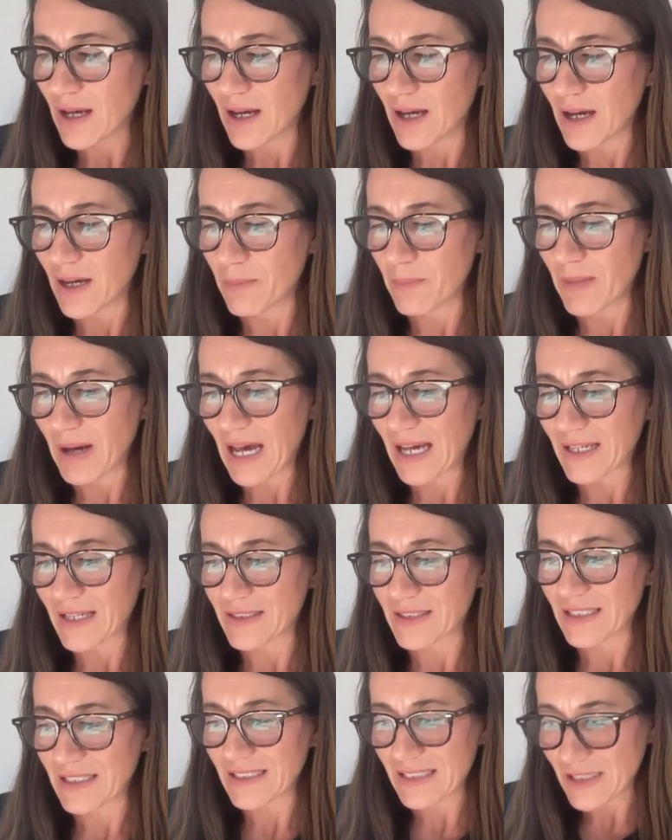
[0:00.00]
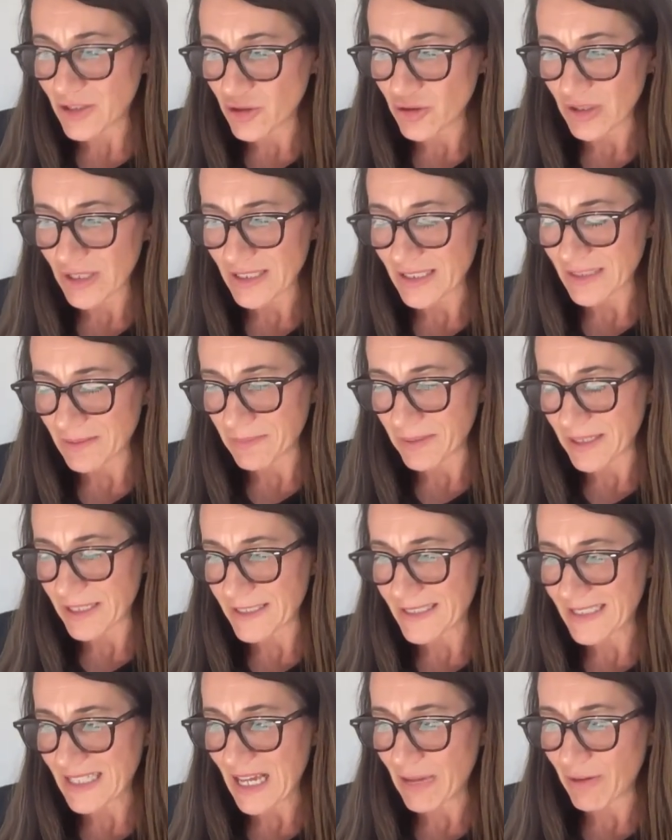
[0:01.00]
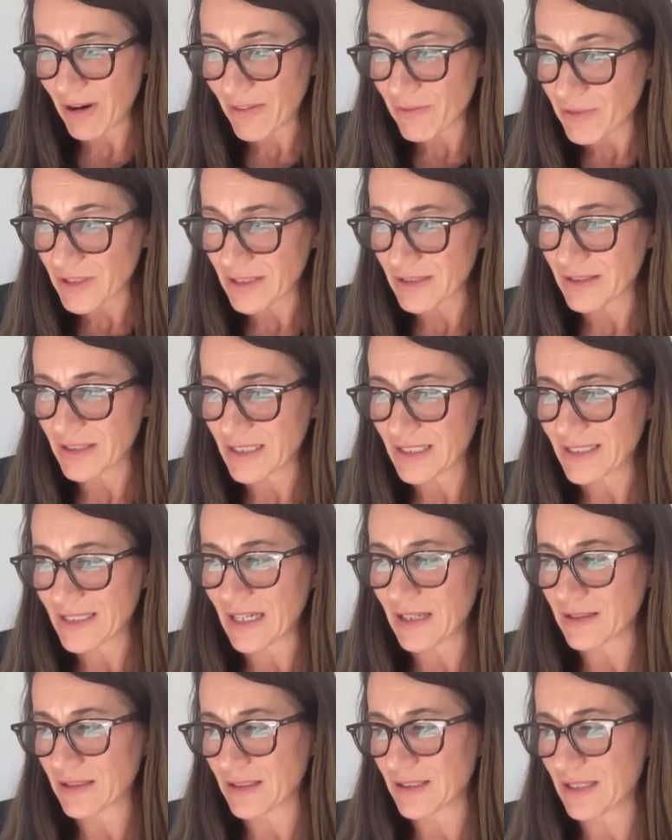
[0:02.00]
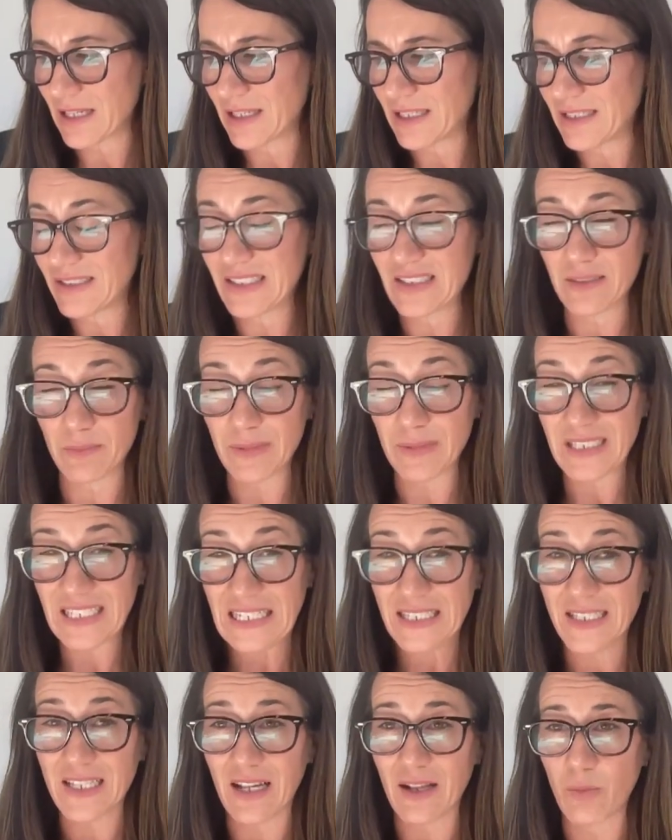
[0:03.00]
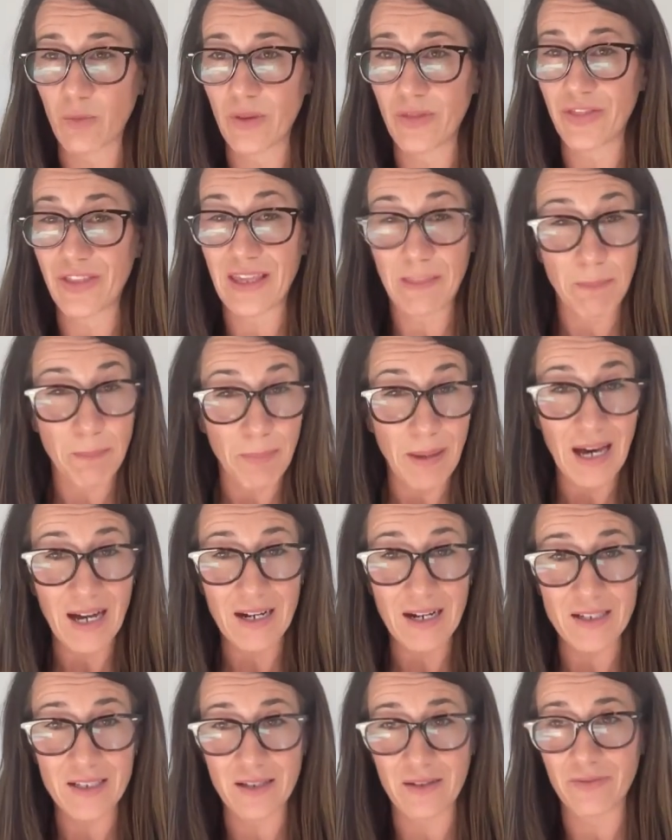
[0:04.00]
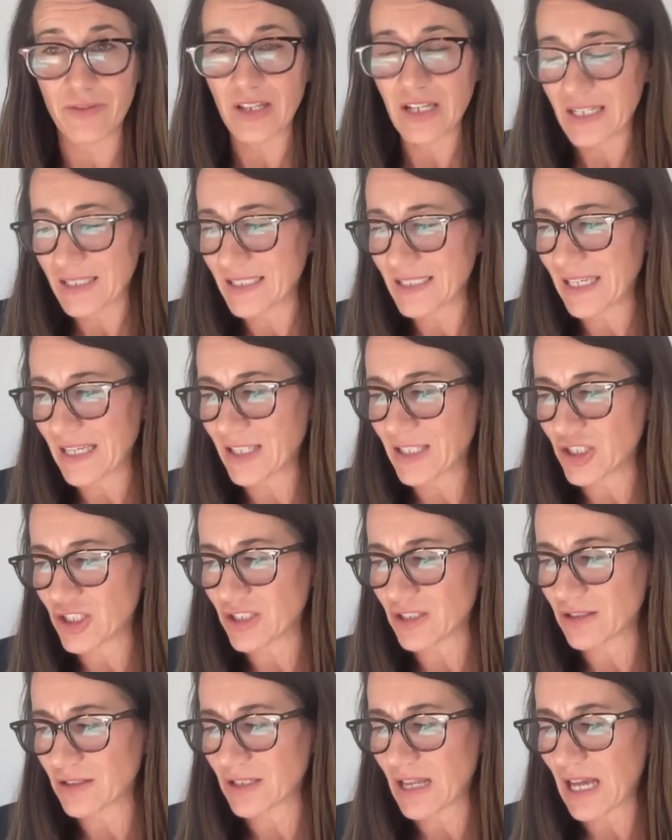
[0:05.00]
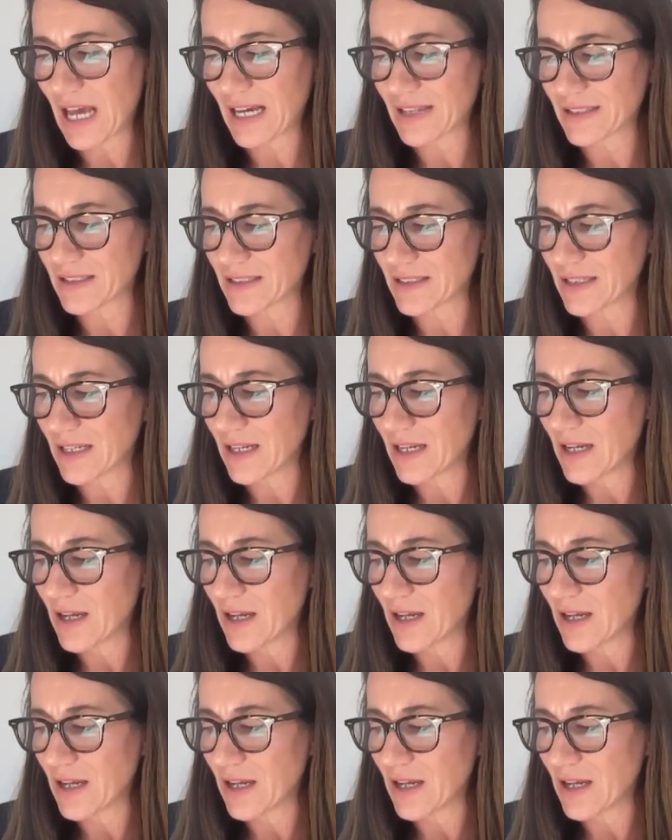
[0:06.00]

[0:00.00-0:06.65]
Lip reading: And it's interesting because their evidence dealt in some detail with the impact of the litigation and